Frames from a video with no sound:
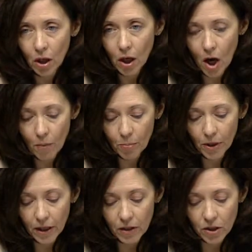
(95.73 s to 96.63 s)

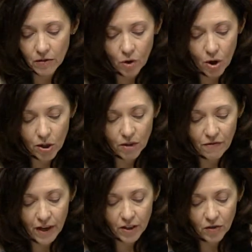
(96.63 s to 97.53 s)
comprehensive,
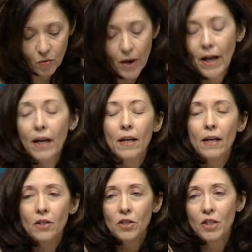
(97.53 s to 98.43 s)
cost-effective way
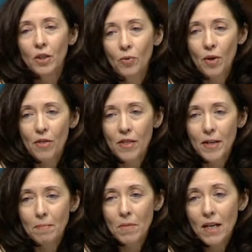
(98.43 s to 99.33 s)
to deal with
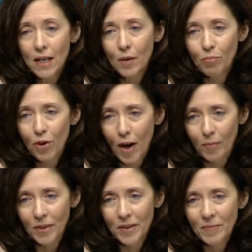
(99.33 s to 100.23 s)
the immediate
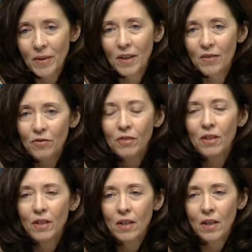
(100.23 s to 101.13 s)
problem of
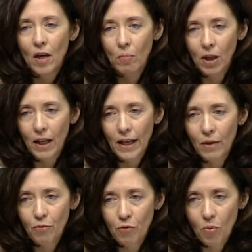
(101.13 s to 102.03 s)
a
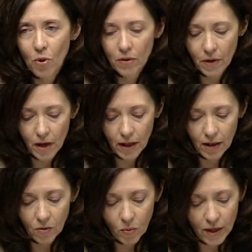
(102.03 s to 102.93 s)
plan for the
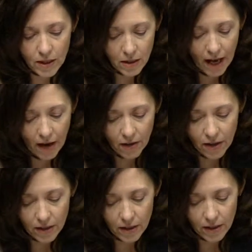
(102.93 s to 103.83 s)
high-level waste out of
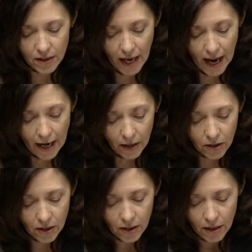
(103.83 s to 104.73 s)
these
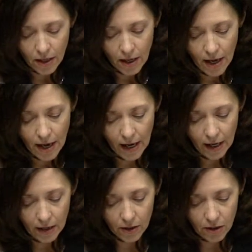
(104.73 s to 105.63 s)
tanks.
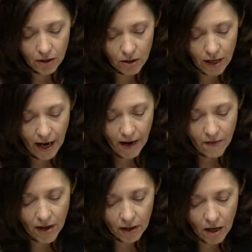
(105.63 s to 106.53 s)
And to
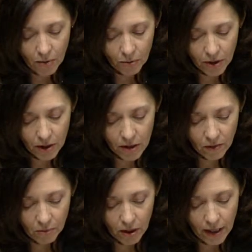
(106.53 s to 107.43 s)
have that
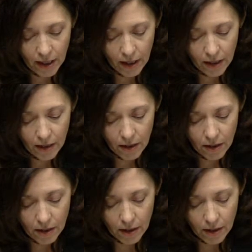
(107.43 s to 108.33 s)
comprehensive plan
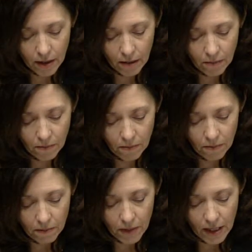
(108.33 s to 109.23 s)

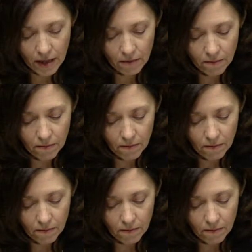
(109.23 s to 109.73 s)
and